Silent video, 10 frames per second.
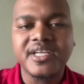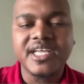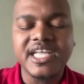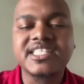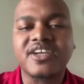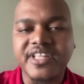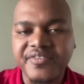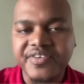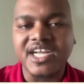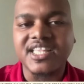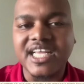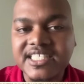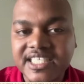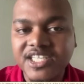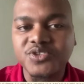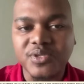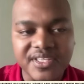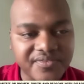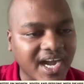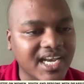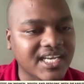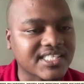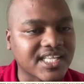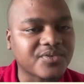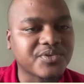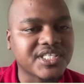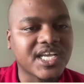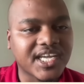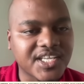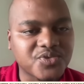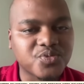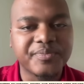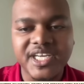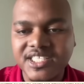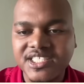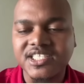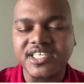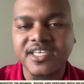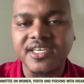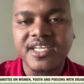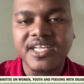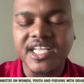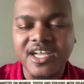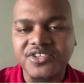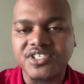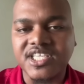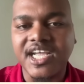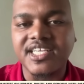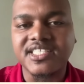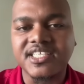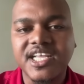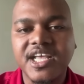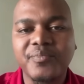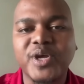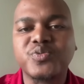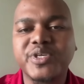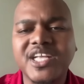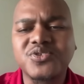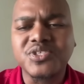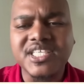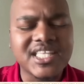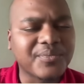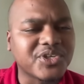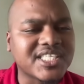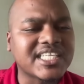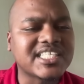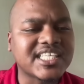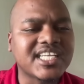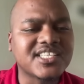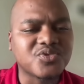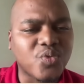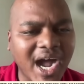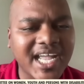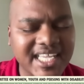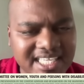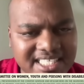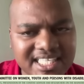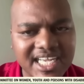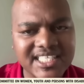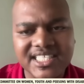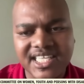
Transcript: in South Africa that deals with the violence that we see against women and children in our society. but we get to see them on certain cases. Why is that the